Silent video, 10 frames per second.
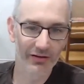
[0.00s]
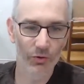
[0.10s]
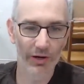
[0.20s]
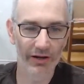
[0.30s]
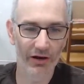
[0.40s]

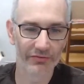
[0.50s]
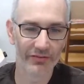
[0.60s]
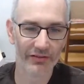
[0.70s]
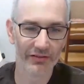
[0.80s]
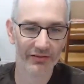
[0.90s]
quite
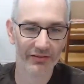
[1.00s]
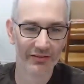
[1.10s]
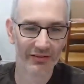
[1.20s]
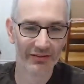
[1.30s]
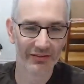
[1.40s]
often,
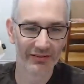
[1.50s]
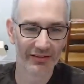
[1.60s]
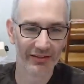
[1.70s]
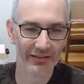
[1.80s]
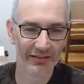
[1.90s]

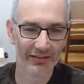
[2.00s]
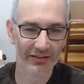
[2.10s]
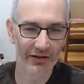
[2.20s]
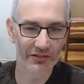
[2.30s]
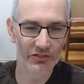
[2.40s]
and
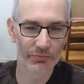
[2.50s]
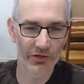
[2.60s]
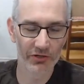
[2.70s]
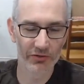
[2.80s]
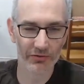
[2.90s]
they are
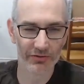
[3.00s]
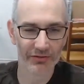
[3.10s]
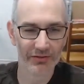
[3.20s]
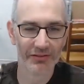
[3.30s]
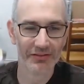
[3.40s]
super cute,
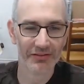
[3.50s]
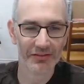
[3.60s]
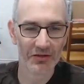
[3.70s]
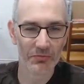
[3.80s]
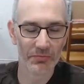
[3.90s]

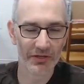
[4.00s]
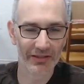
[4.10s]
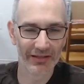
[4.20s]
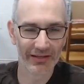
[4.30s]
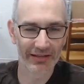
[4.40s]
but
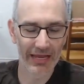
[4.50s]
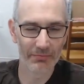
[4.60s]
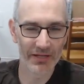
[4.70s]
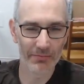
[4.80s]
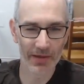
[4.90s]
they
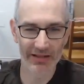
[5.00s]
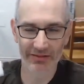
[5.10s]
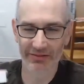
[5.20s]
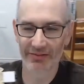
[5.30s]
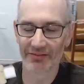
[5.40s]
can be a
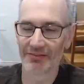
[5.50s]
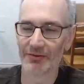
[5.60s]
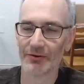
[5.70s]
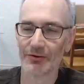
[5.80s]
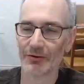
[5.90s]
menace.
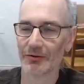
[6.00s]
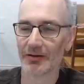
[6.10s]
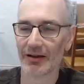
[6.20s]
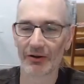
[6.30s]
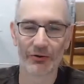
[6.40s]

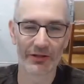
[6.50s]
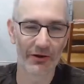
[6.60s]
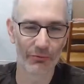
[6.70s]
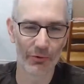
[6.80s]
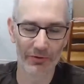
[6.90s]
So I don't know, they
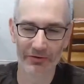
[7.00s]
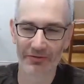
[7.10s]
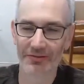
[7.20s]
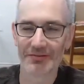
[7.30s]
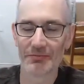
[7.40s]
are
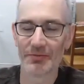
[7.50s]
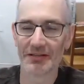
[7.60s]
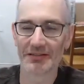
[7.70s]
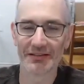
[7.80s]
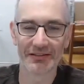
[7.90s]
rodents,
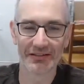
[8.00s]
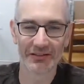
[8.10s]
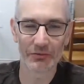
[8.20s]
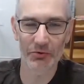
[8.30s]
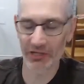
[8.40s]
but
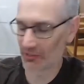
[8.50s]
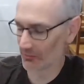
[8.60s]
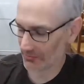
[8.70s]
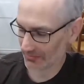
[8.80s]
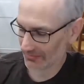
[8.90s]
they're pretty
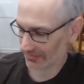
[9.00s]
cute.